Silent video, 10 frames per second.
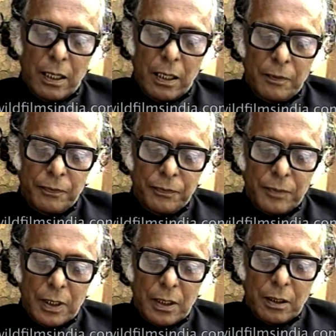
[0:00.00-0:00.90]
uh,
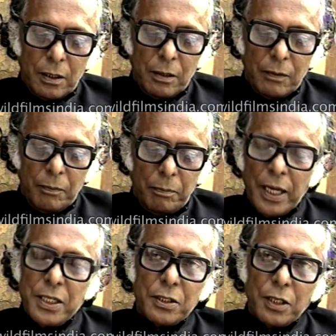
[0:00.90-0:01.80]

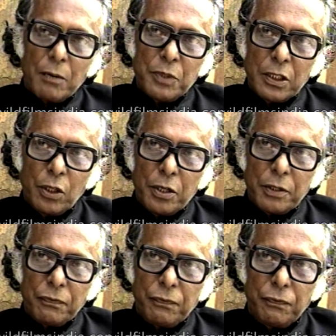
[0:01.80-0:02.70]
Baishey Shravan is not
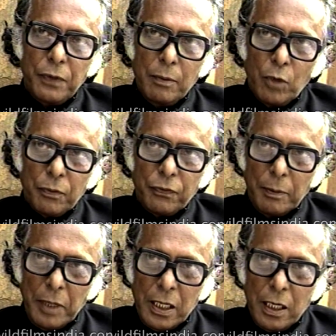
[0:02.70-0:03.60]
a film on
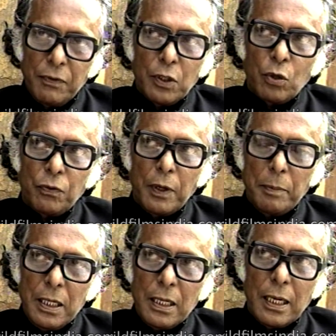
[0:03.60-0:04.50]
famine, even though
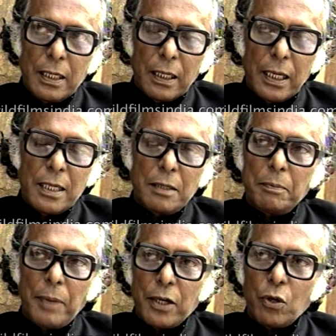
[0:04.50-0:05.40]
famine had a great
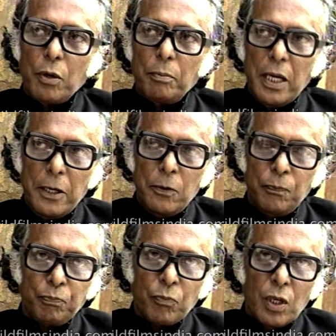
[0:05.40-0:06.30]
impact on me,
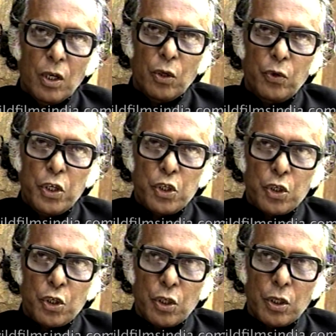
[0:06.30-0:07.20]
which
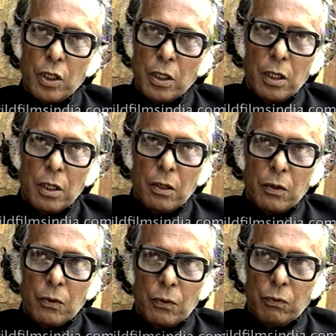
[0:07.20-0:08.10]

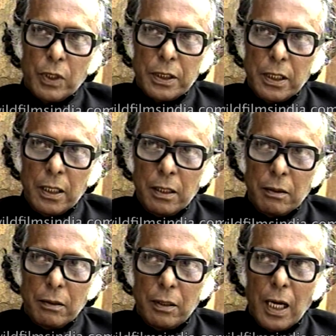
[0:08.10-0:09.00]
was the
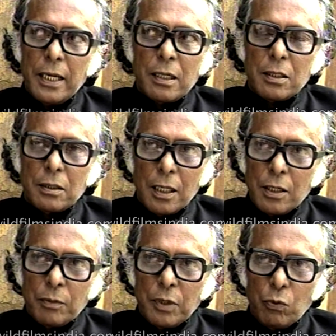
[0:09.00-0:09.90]
direct
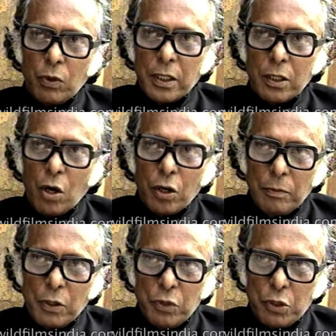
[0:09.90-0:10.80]
result of the war
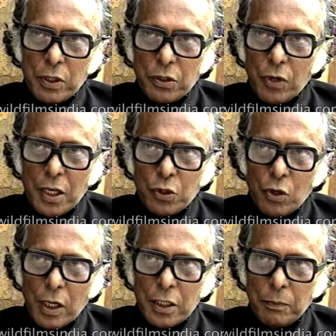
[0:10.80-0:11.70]
economy which was thrust
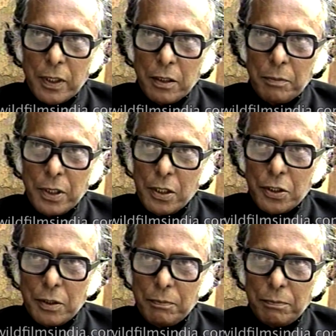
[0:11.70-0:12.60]
on us by the
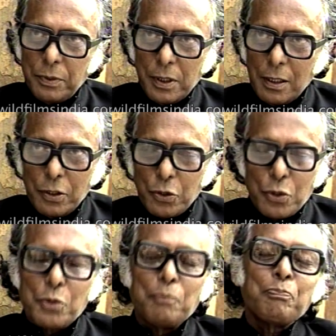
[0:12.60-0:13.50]
British imperialists.